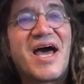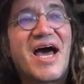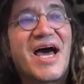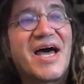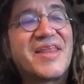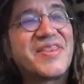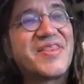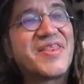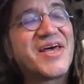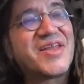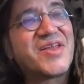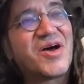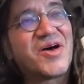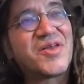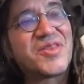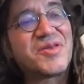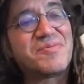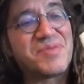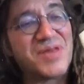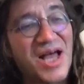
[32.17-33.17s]
and then
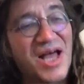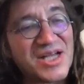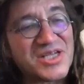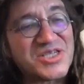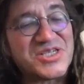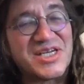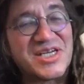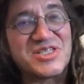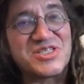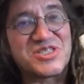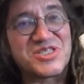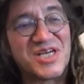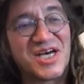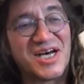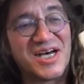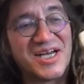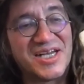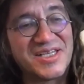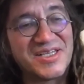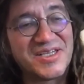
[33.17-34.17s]
on the blockchain
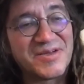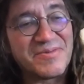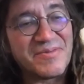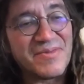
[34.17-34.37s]
side,